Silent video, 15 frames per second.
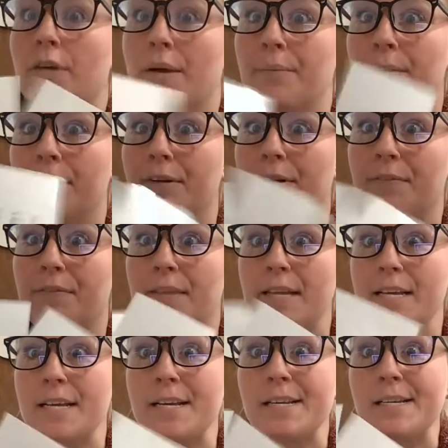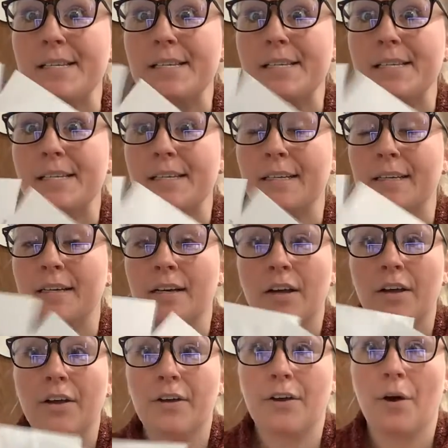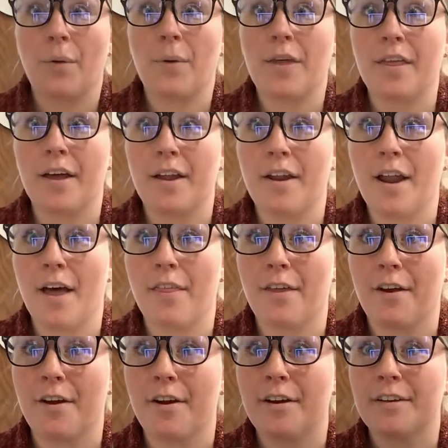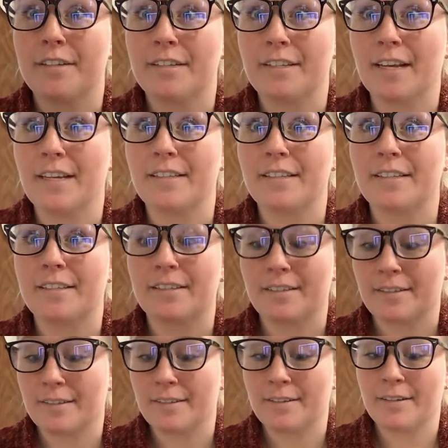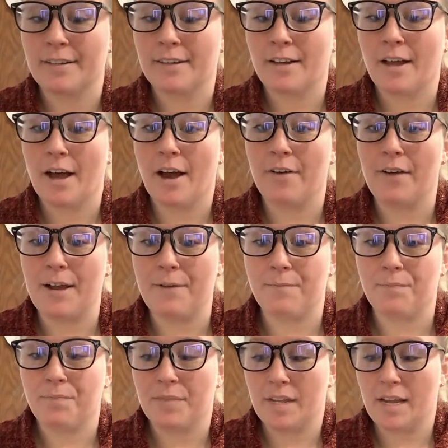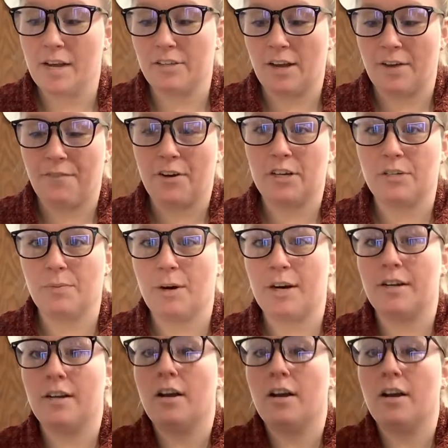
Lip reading: wonder if these go with another sense. All right, here's our first word.